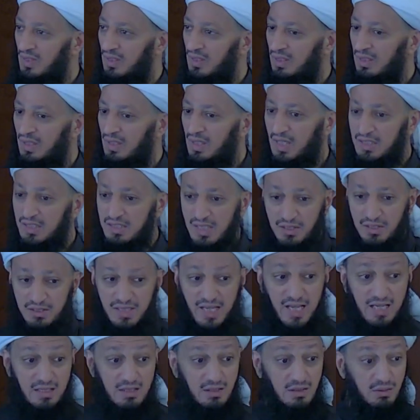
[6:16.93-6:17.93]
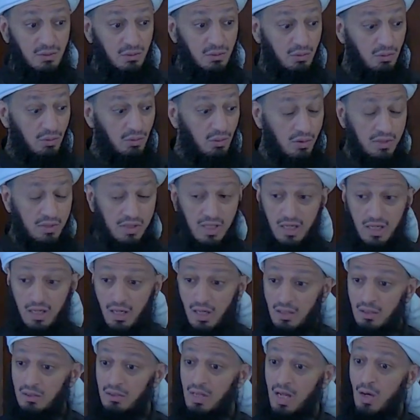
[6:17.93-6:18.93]
Isn't that, okay,
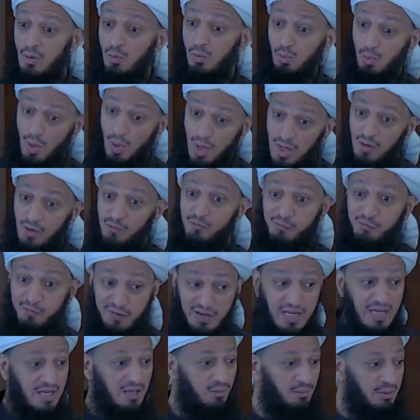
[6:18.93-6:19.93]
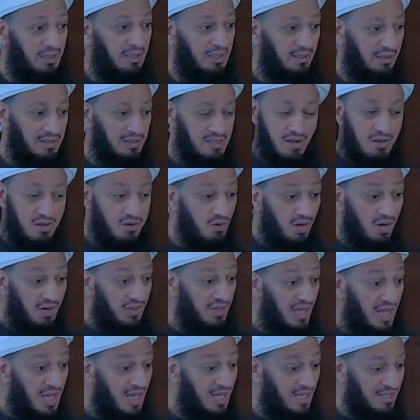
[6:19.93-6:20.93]
Allah will feed me? It's
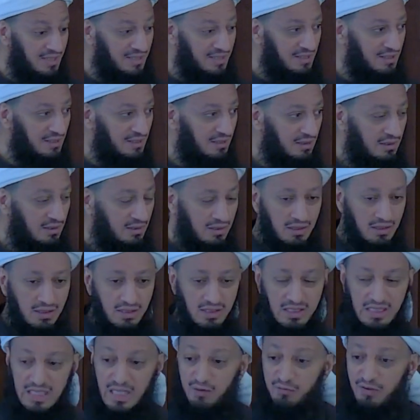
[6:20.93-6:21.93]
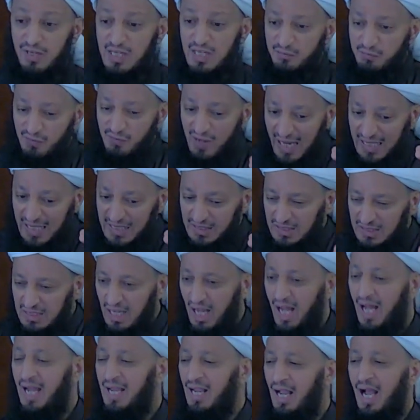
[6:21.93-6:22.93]
not that. Even if I
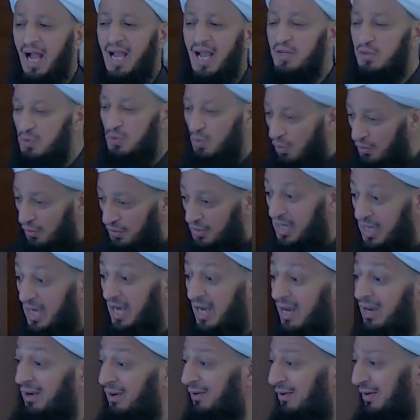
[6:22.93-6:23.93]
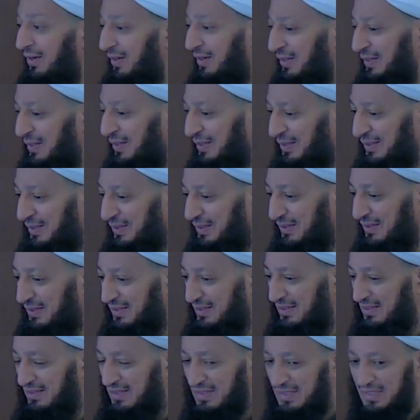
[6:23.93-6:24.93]
die, I don't care.
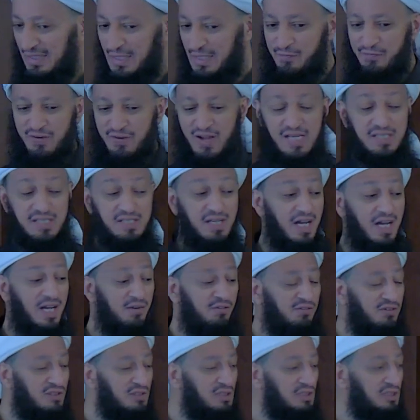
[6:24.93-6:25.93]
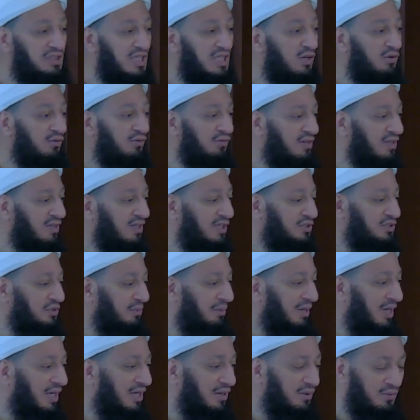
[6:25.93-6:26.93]
If I die for the sake of Allah
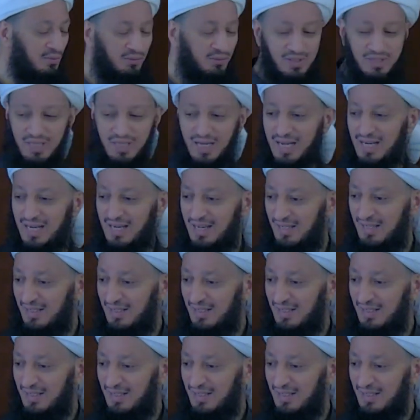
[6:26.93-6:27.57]
subhanahu wa ta'ala.